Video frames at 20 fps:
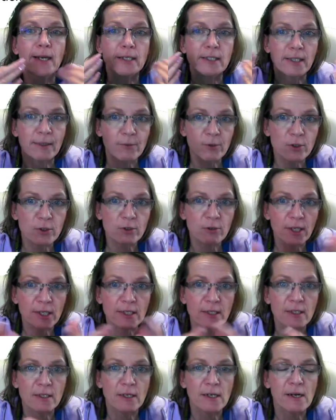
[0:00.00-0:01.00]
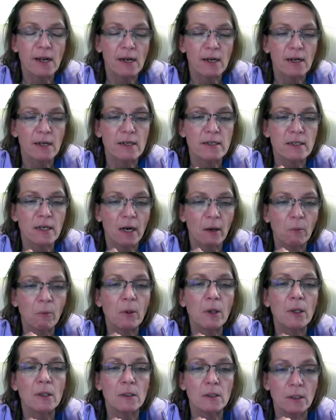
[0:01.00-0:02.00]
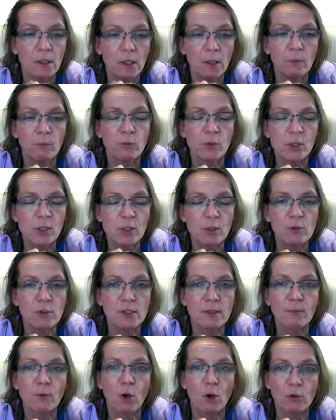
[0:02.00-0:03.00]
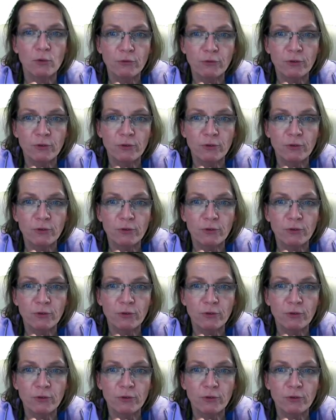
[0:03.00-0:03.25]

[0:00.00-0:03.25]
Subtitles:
When I demonstrate it in ATLAS, I will produce